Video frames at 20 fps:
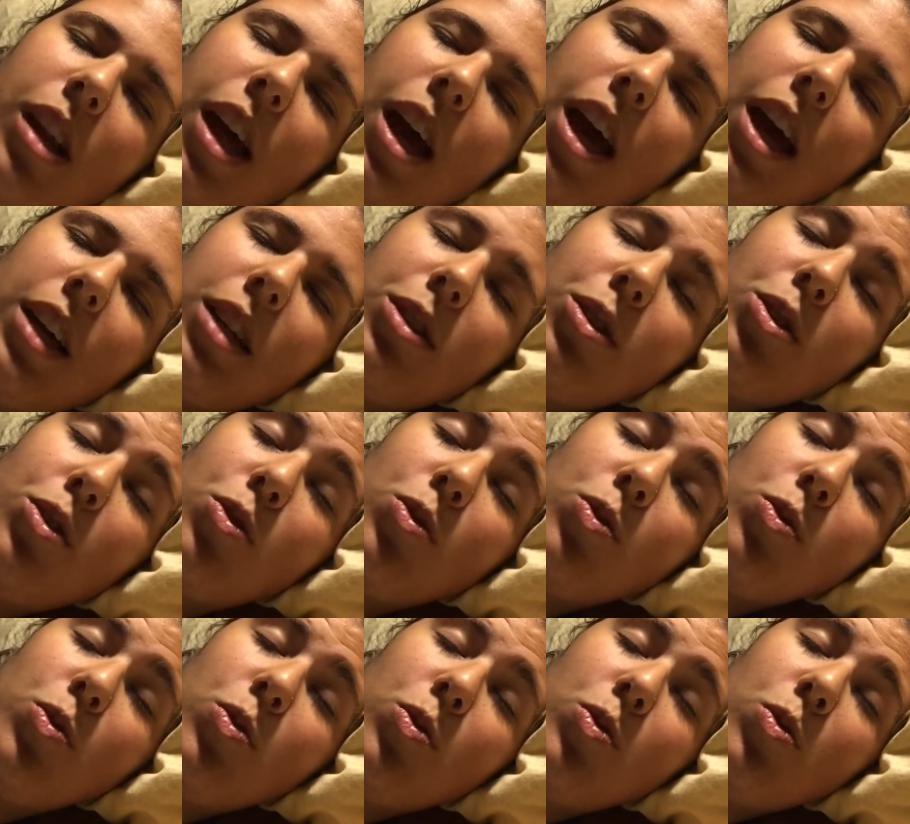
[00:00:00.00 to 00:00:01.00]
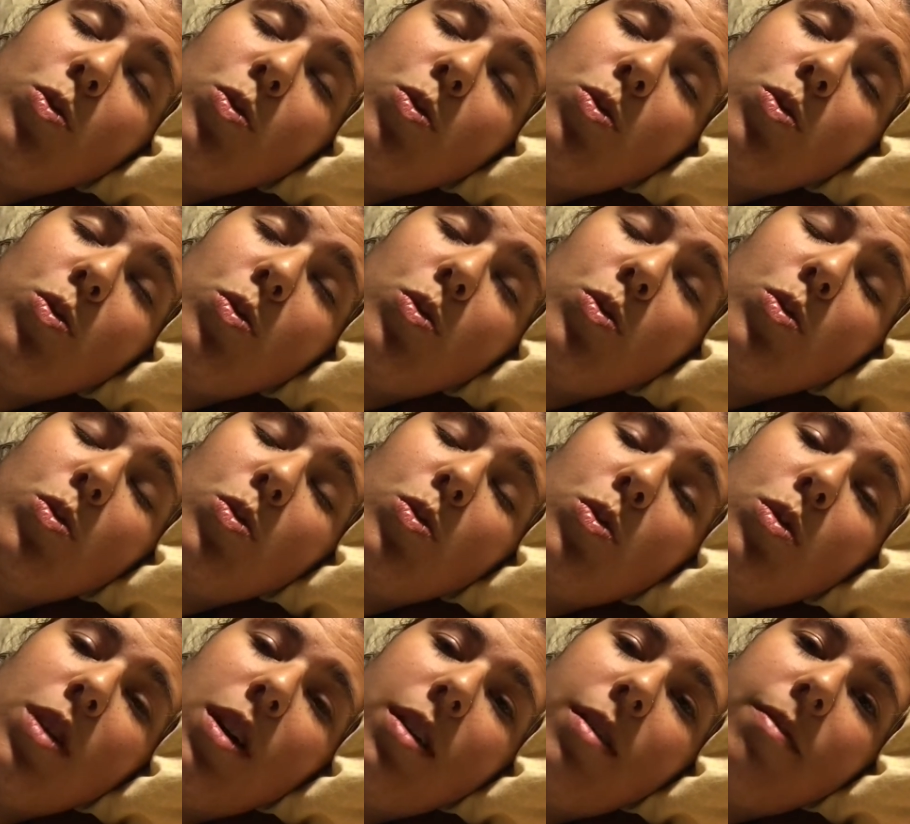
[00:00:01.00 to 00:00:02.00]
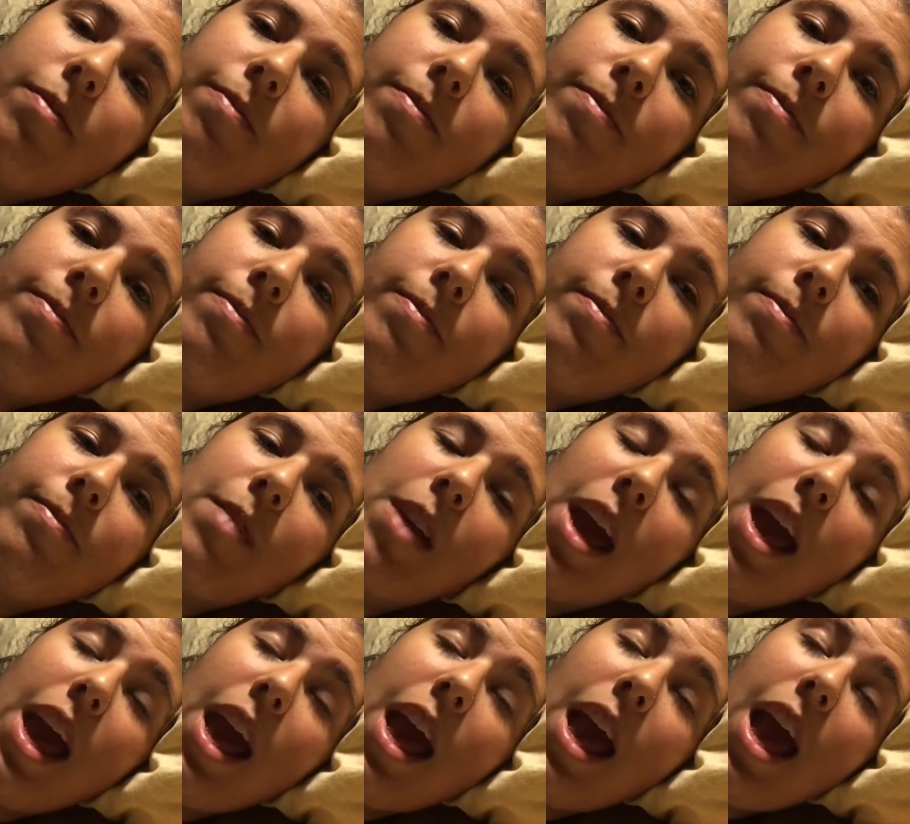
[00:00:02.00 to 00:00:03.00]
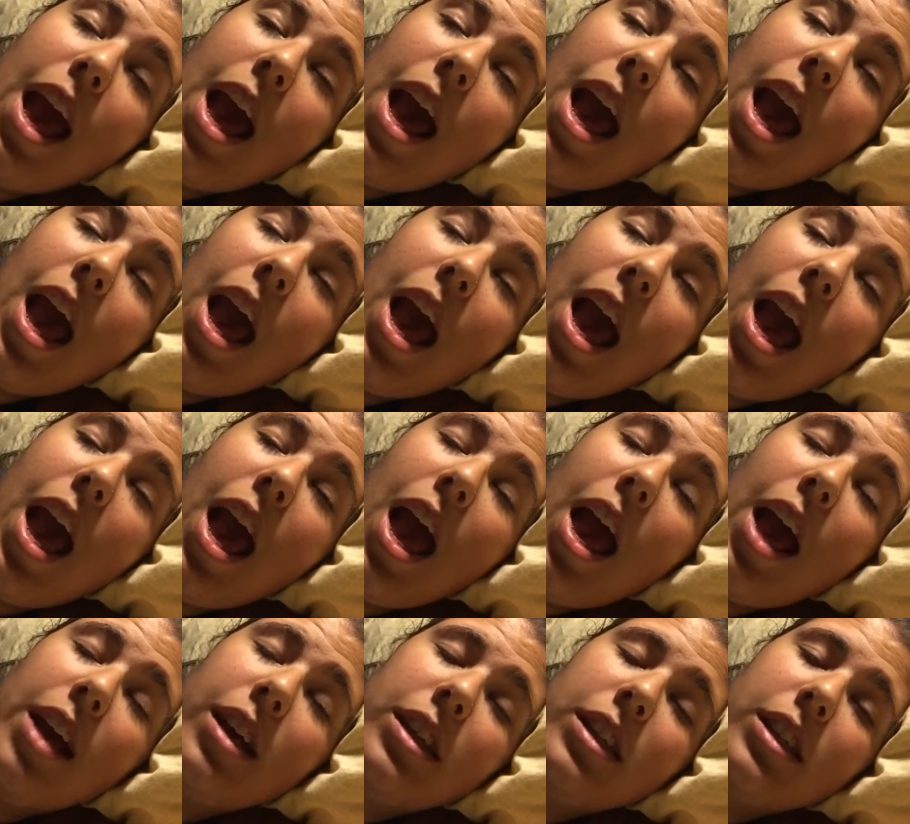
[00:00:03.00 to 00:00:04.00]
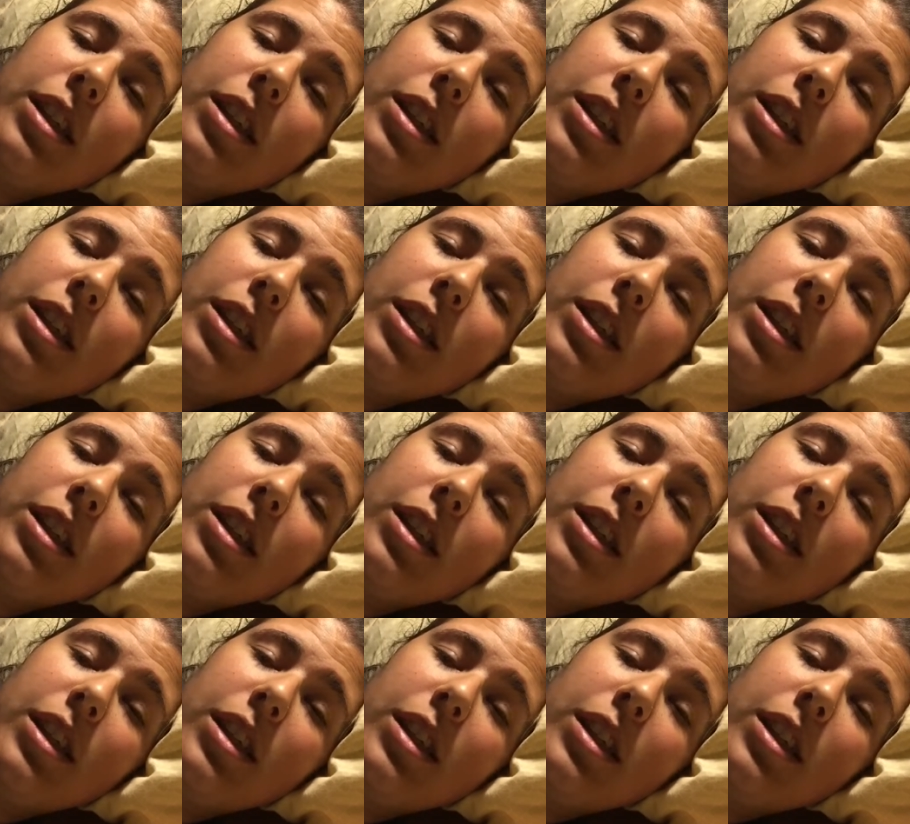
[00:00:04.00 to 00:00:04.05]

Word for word: like to do. Yeah.